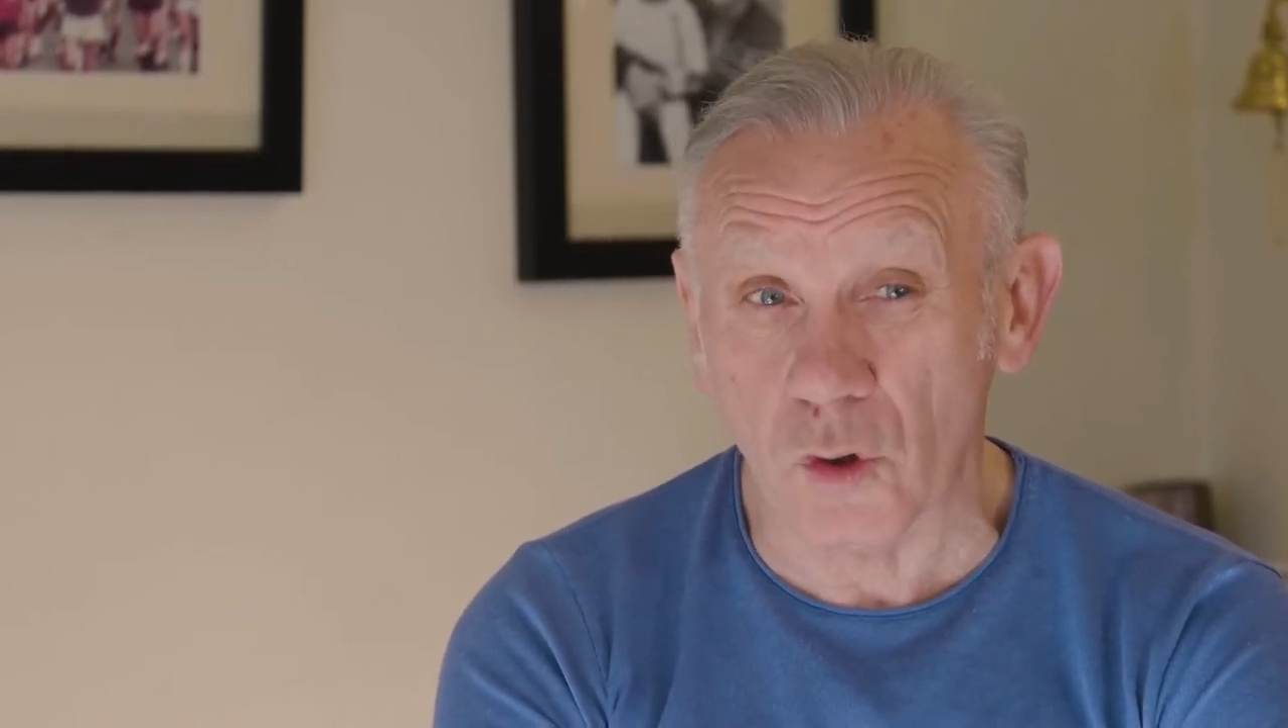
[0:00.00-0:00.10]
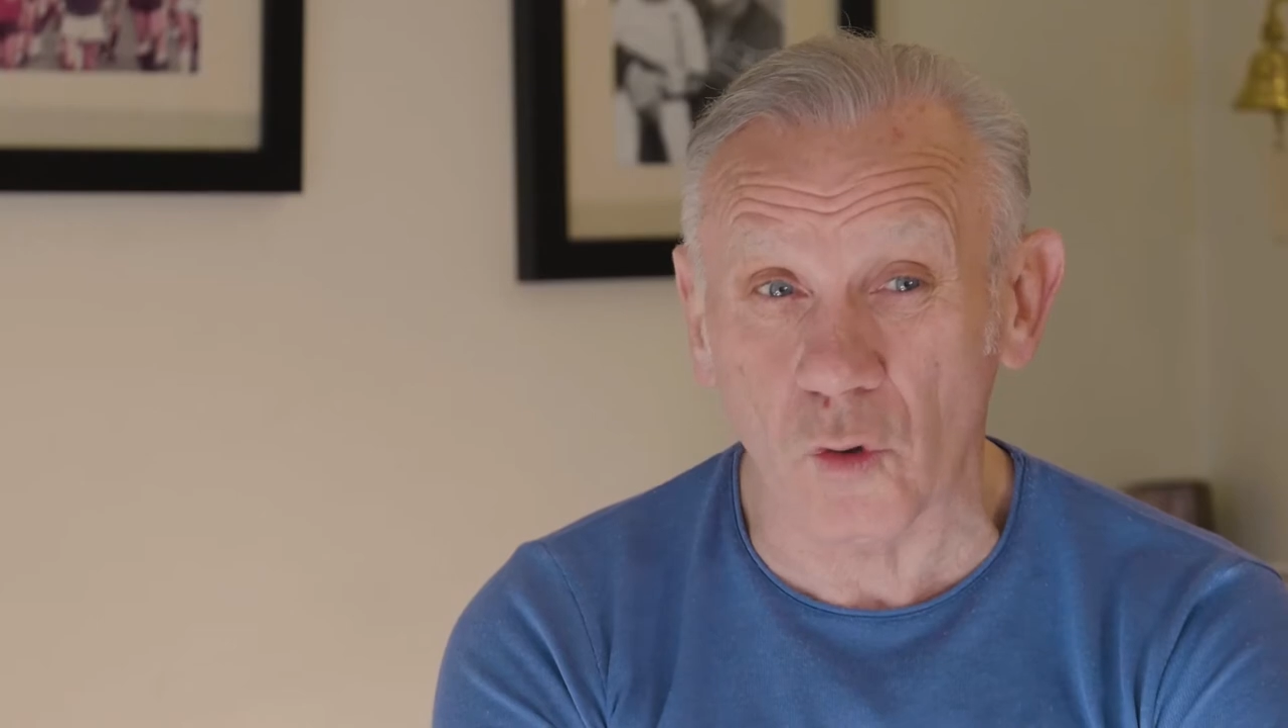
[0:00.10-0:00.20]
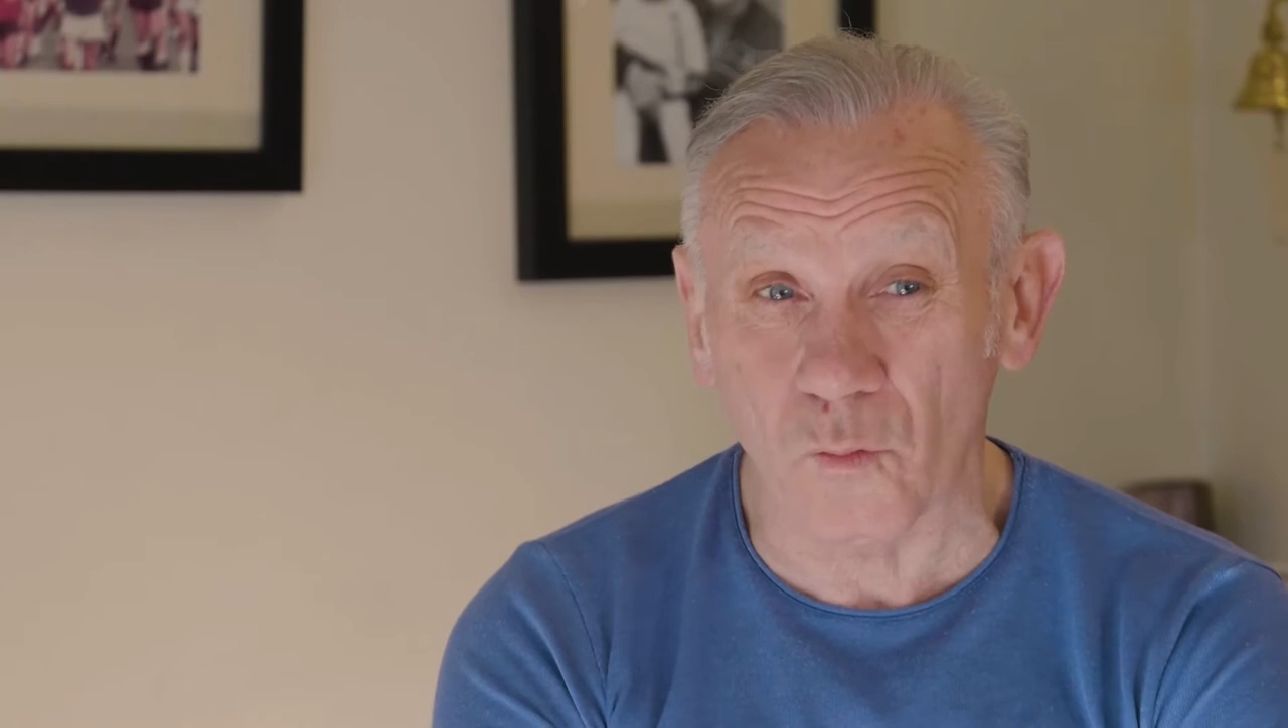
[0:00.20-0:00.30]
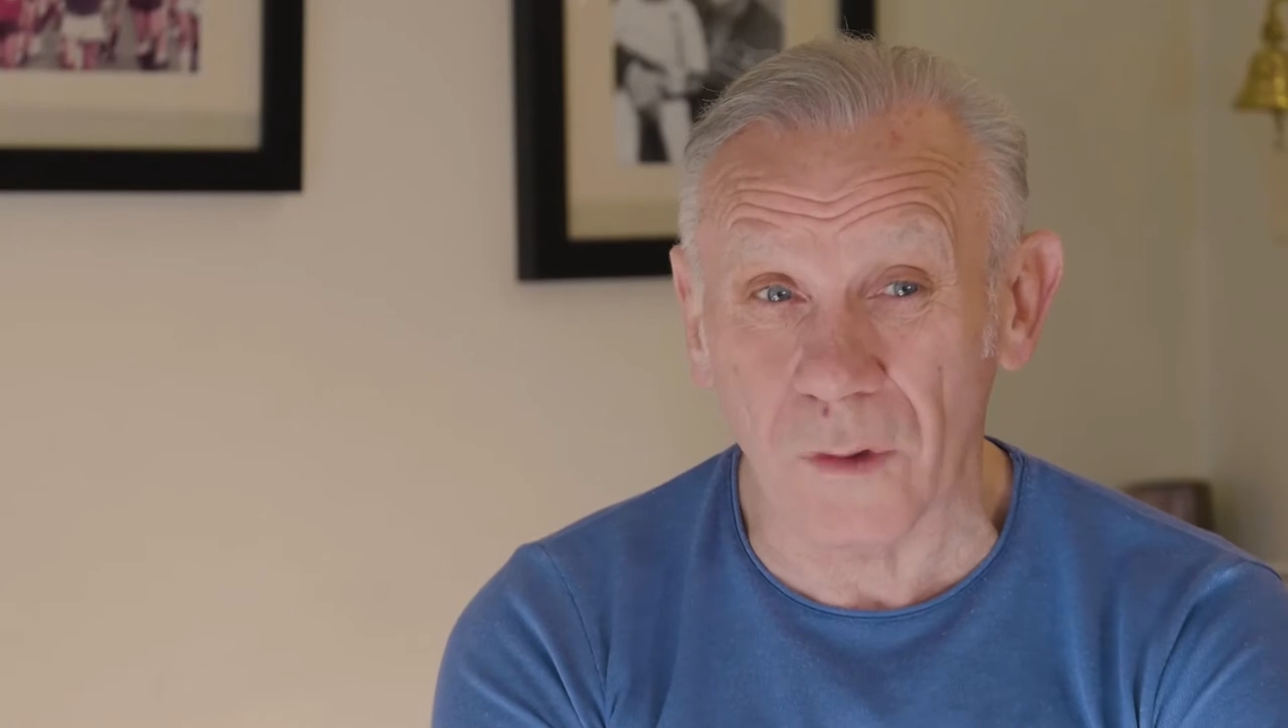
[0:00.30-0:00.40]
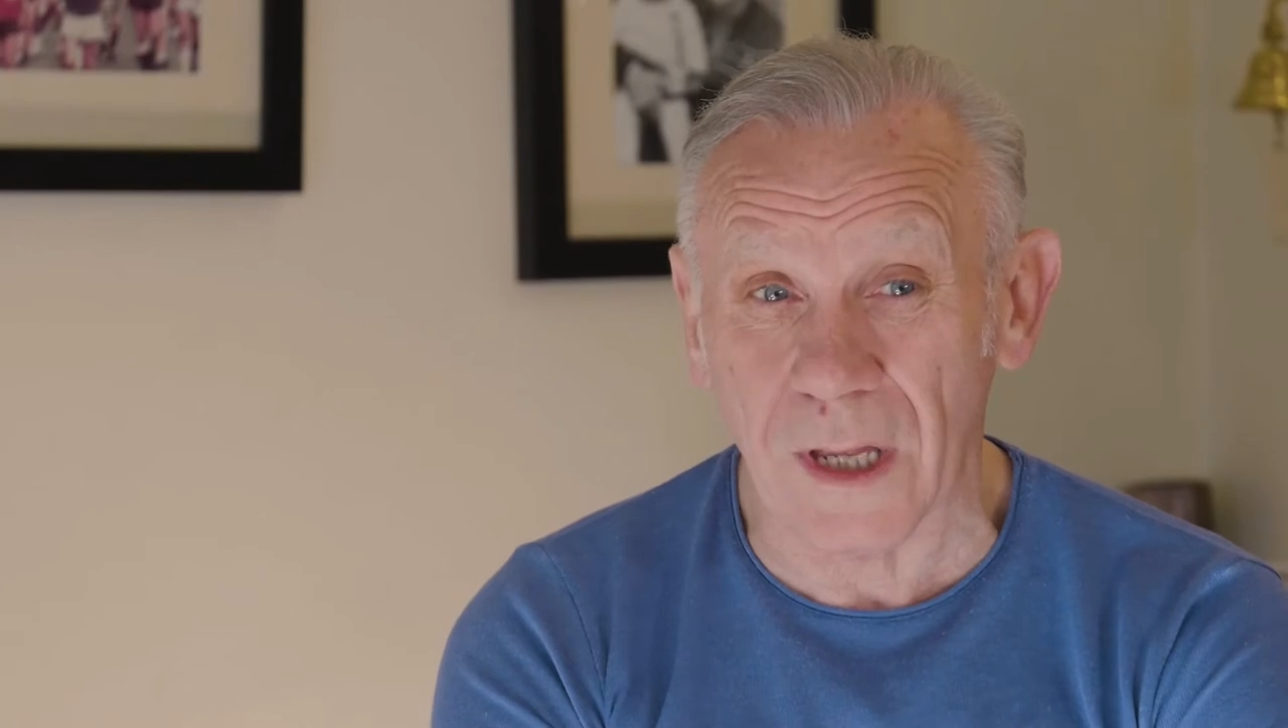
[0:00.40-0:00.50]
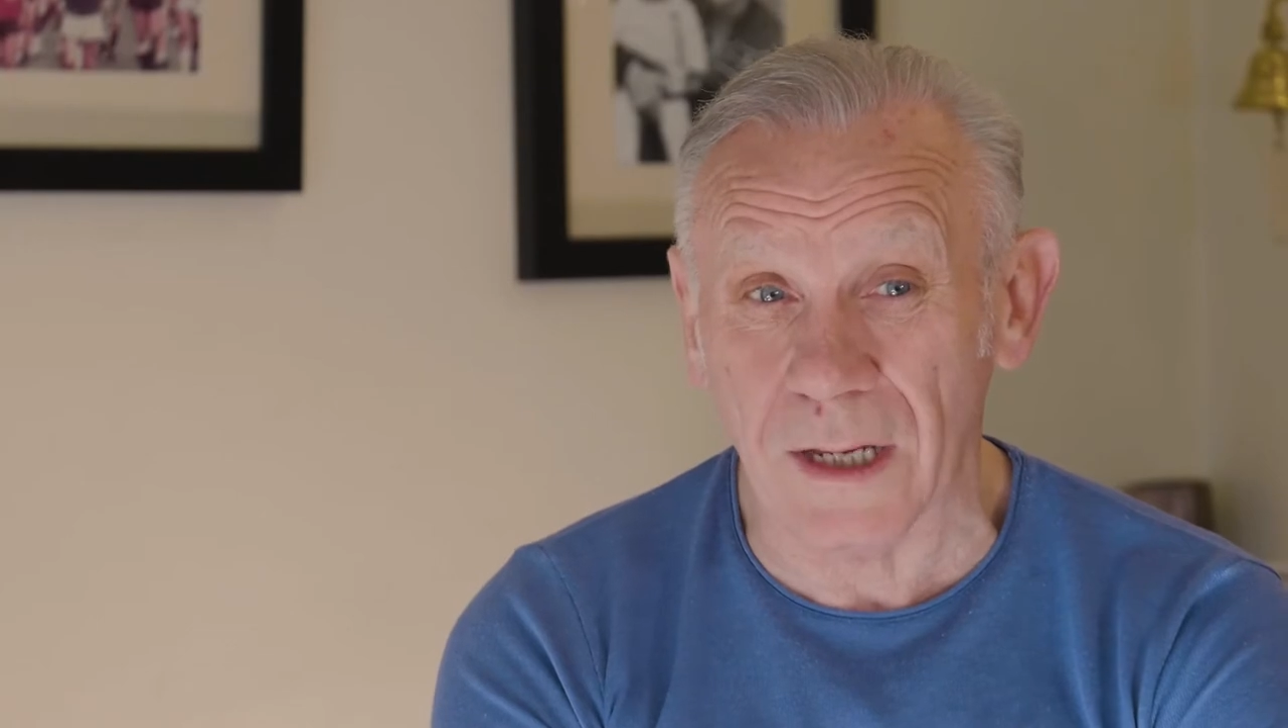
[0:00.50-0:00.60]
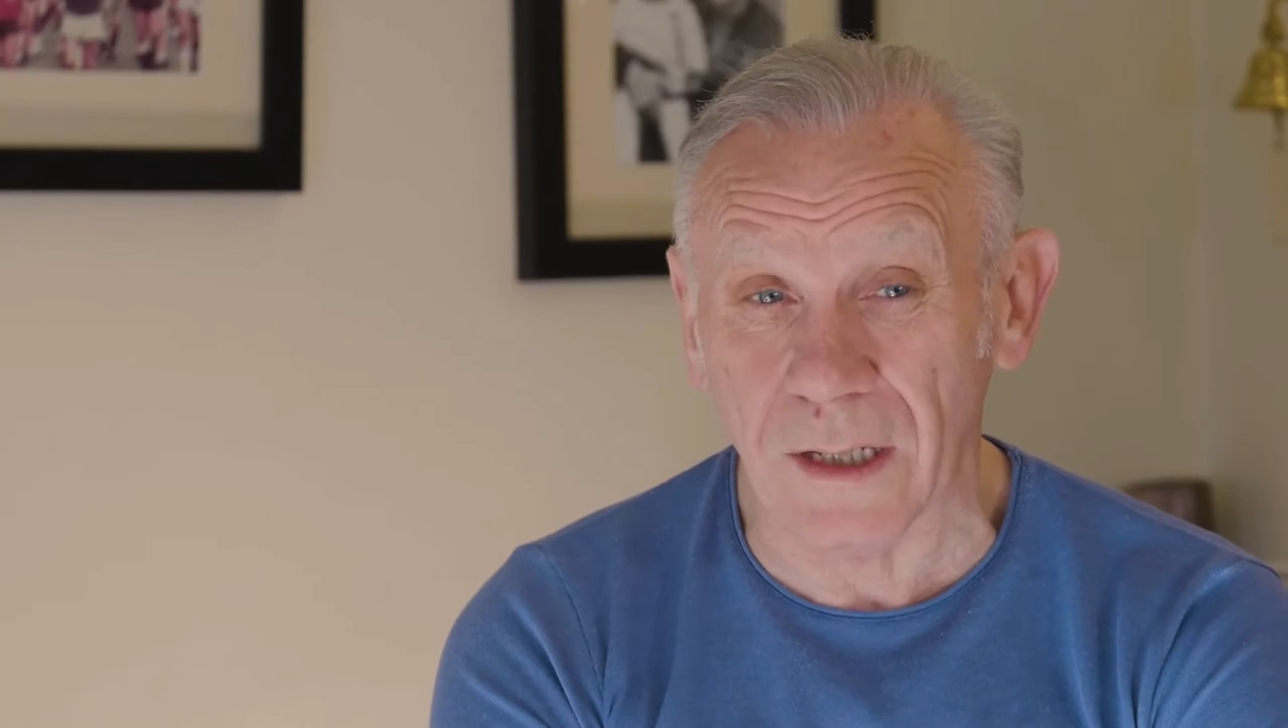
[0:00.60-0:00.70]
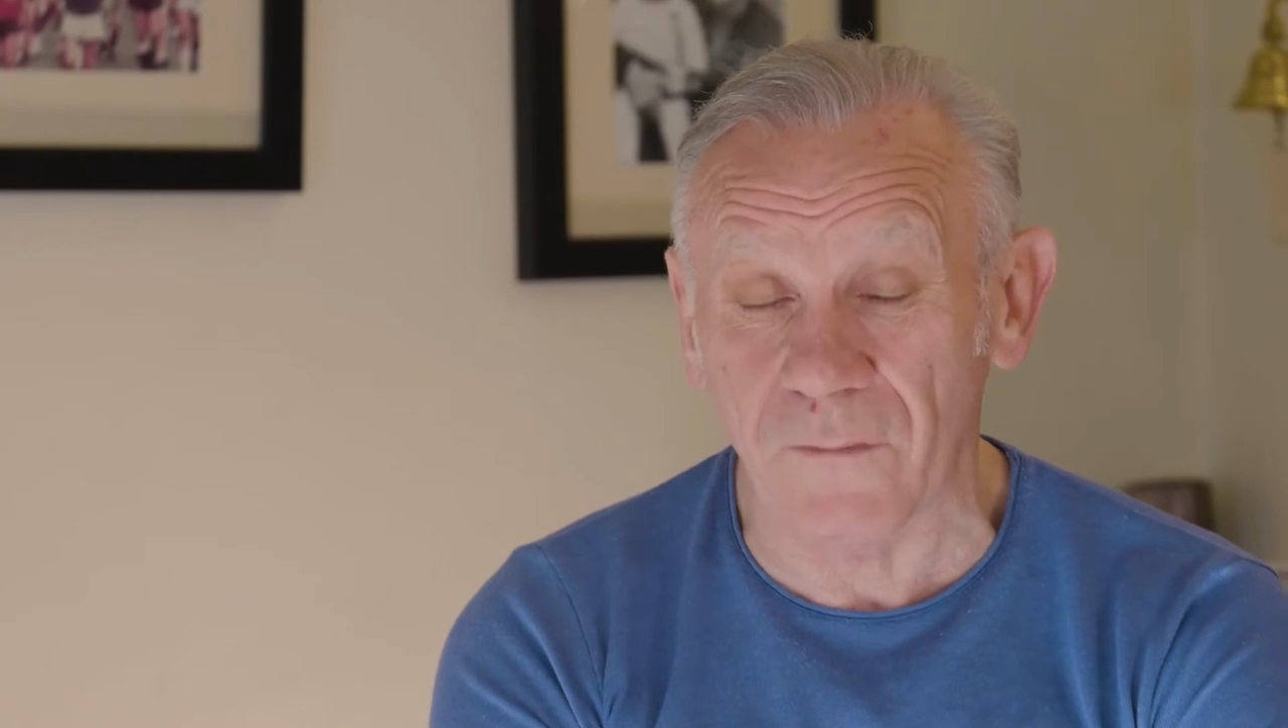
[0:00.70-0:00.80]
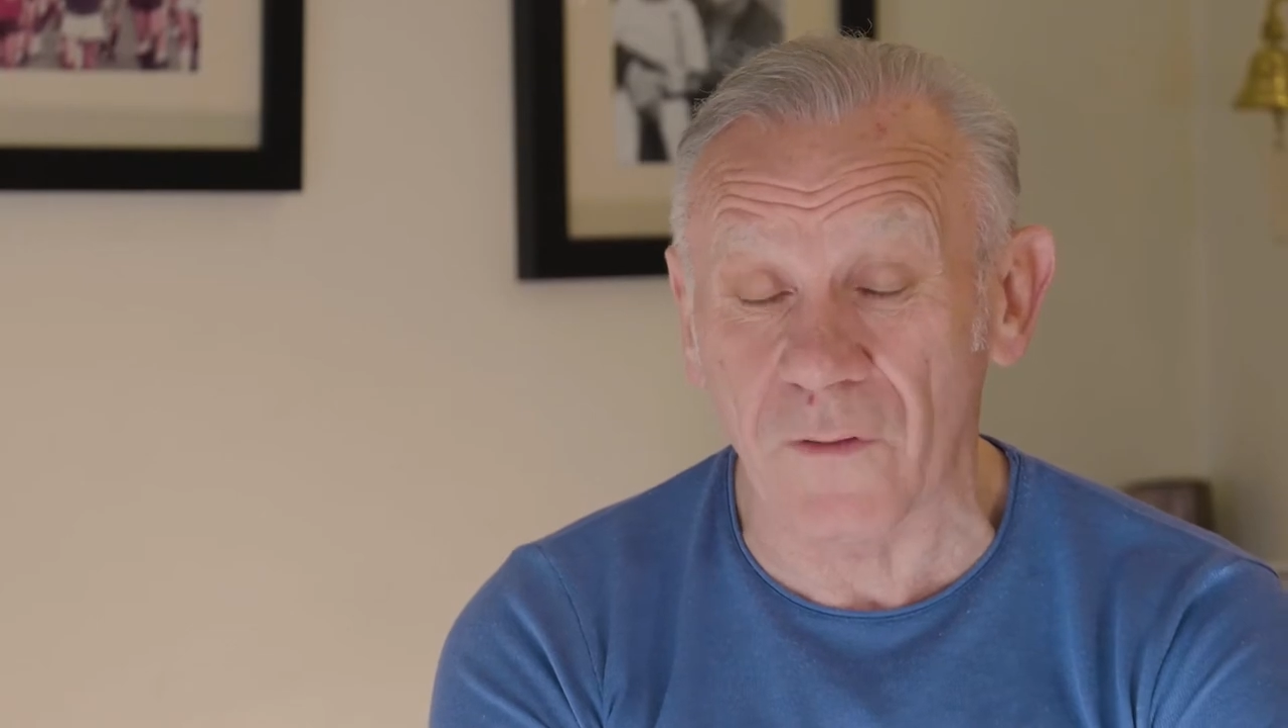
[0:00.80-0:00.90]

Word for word: something that you